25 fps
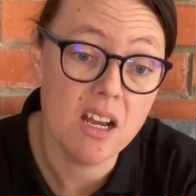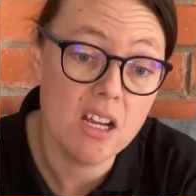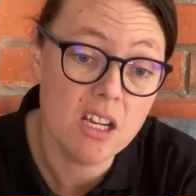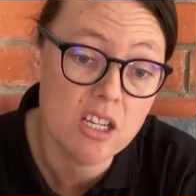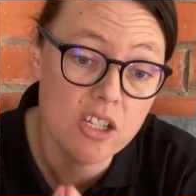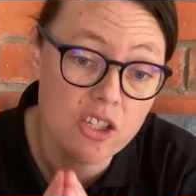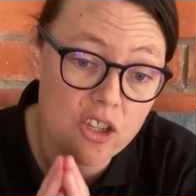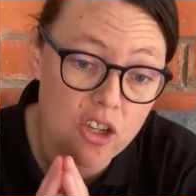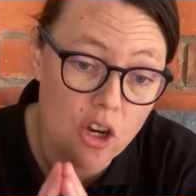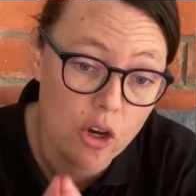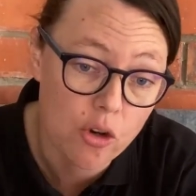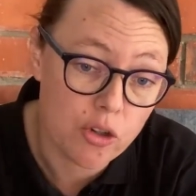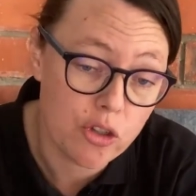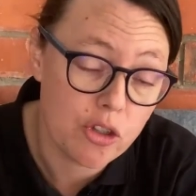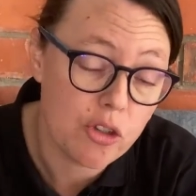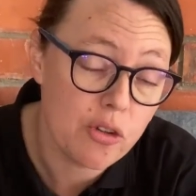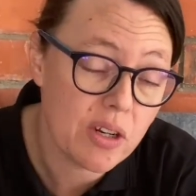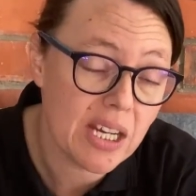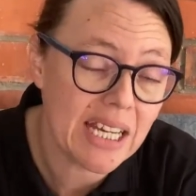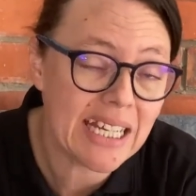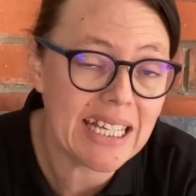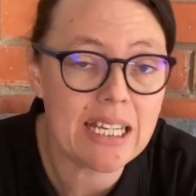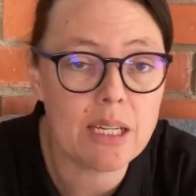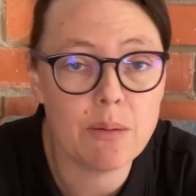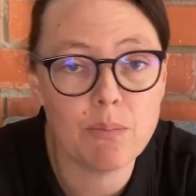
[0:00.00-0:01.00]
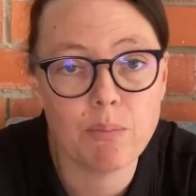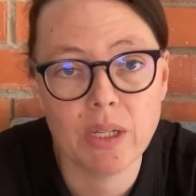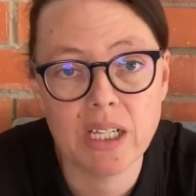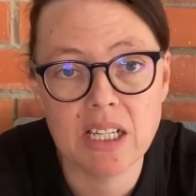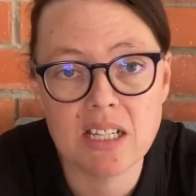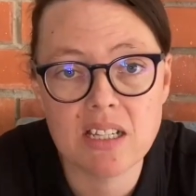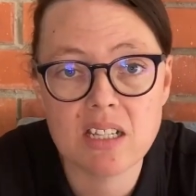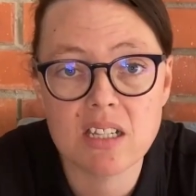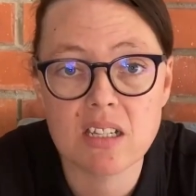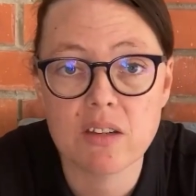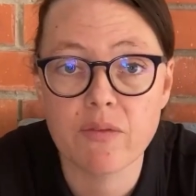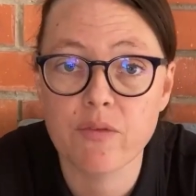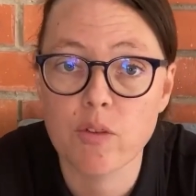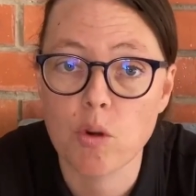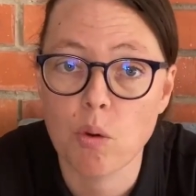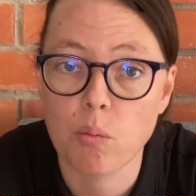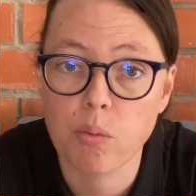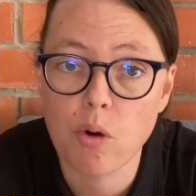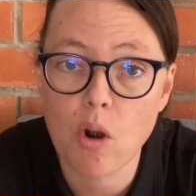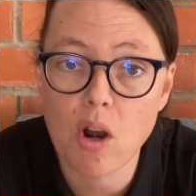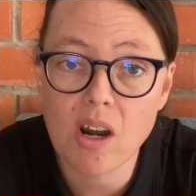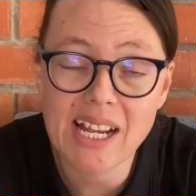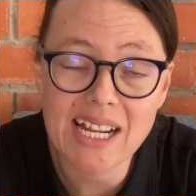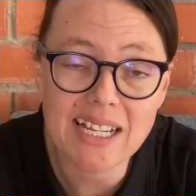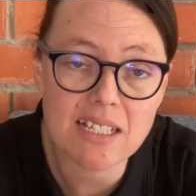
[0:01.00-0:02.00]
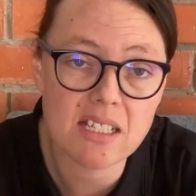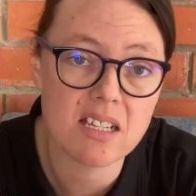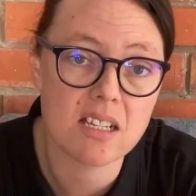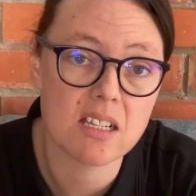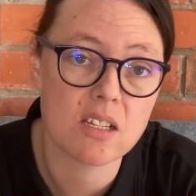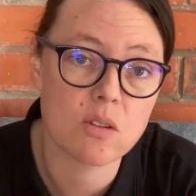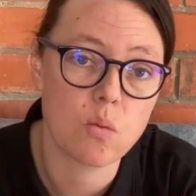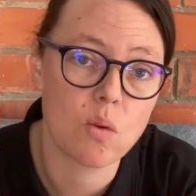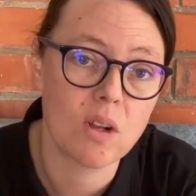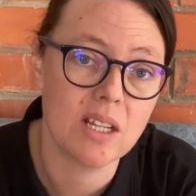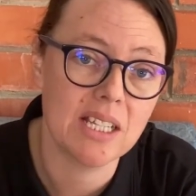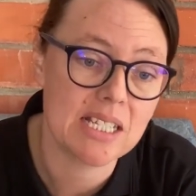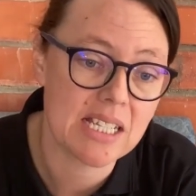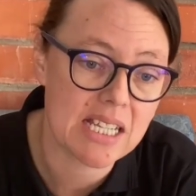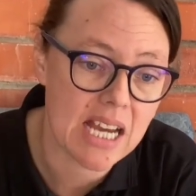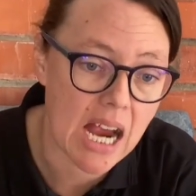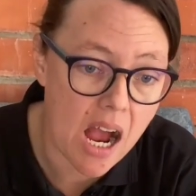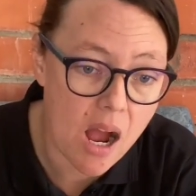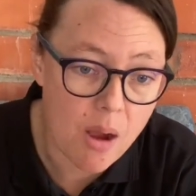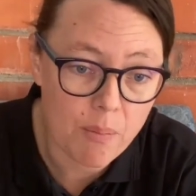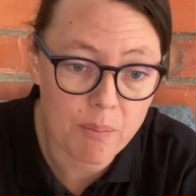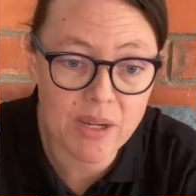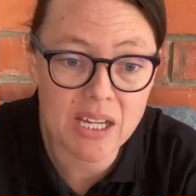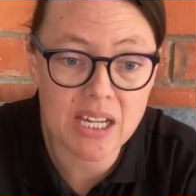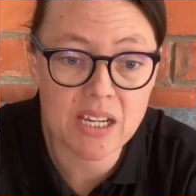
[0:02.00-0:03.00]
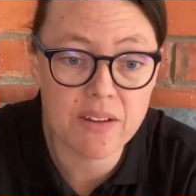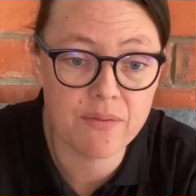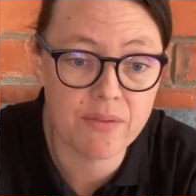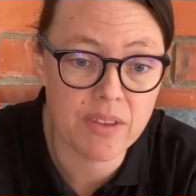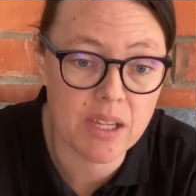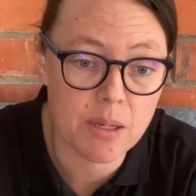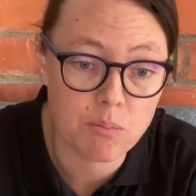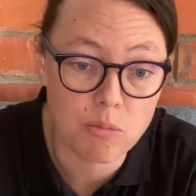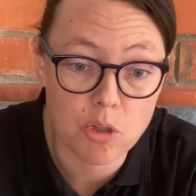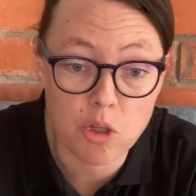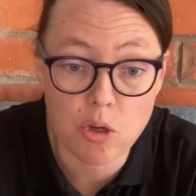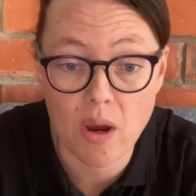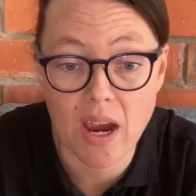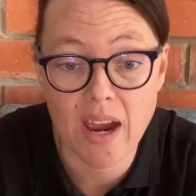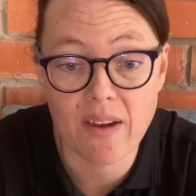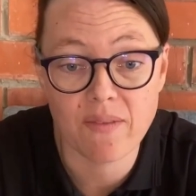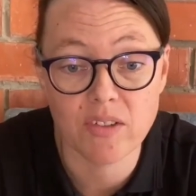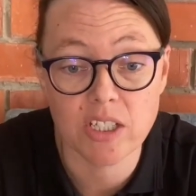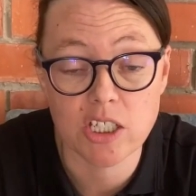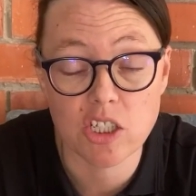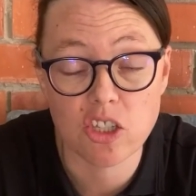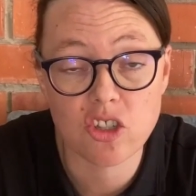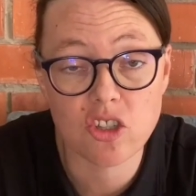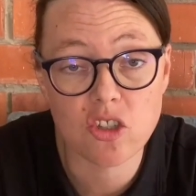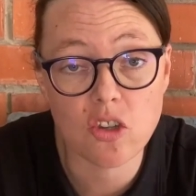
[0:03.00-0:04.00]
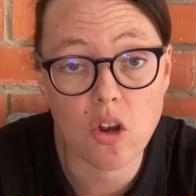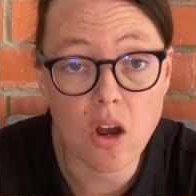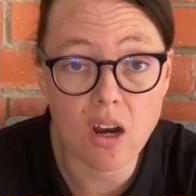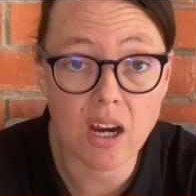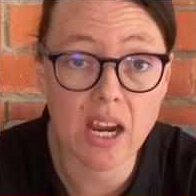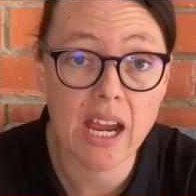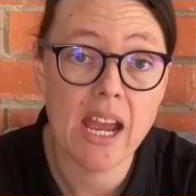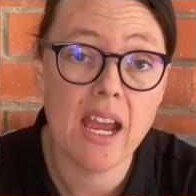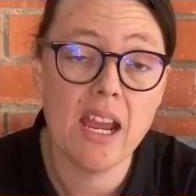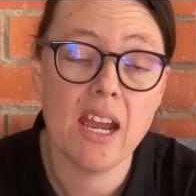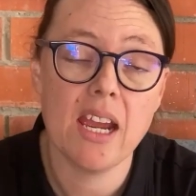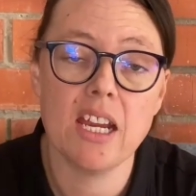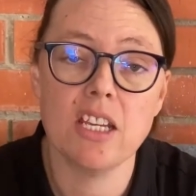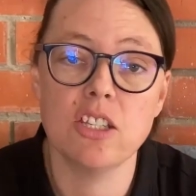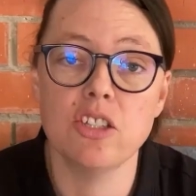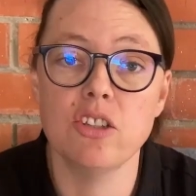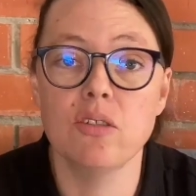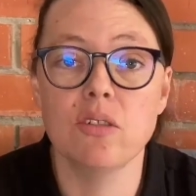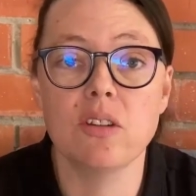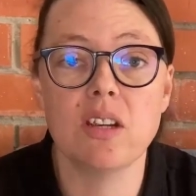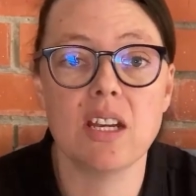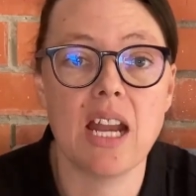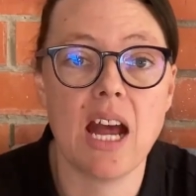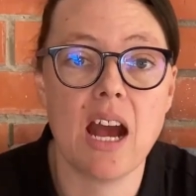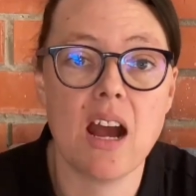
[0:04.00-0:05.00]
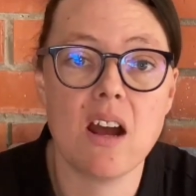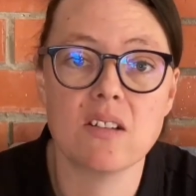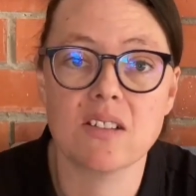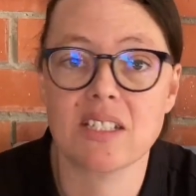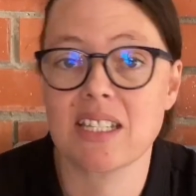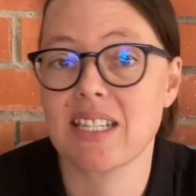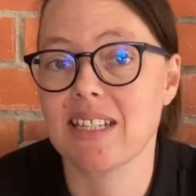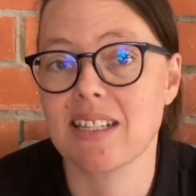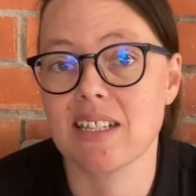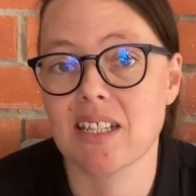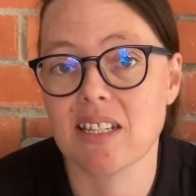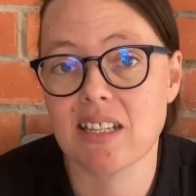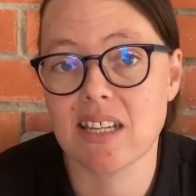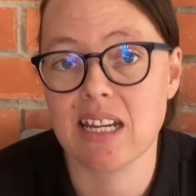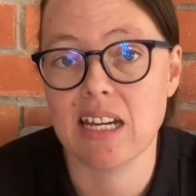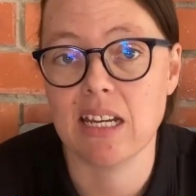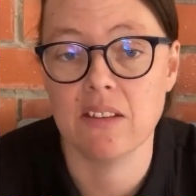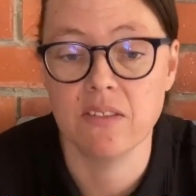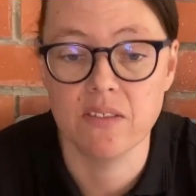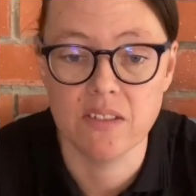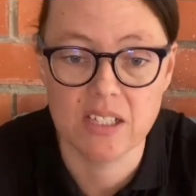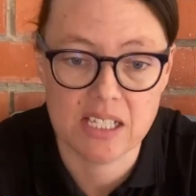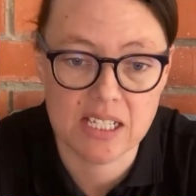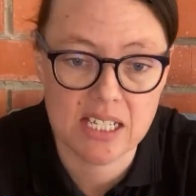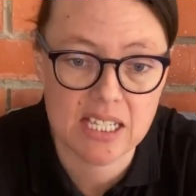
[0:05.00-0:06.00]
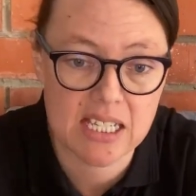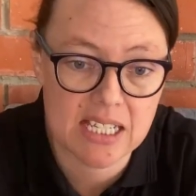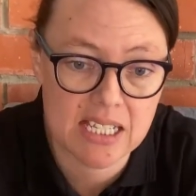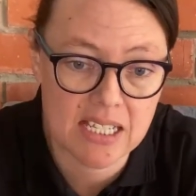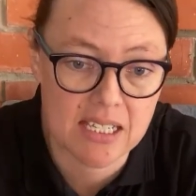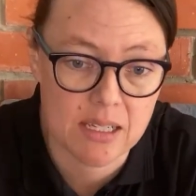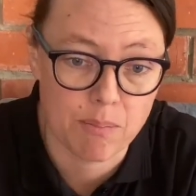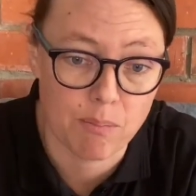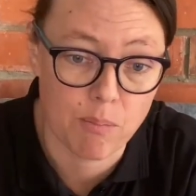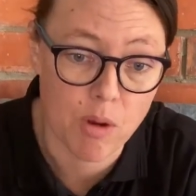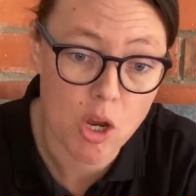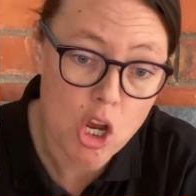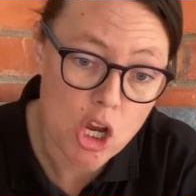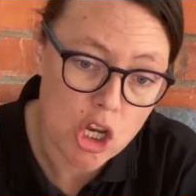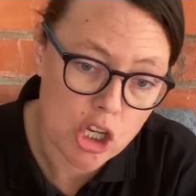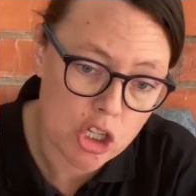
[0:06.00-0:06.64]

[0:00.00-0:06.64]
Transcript: So you can keep a list of your products as well as how many of them you have in stock, and you can house this in the system.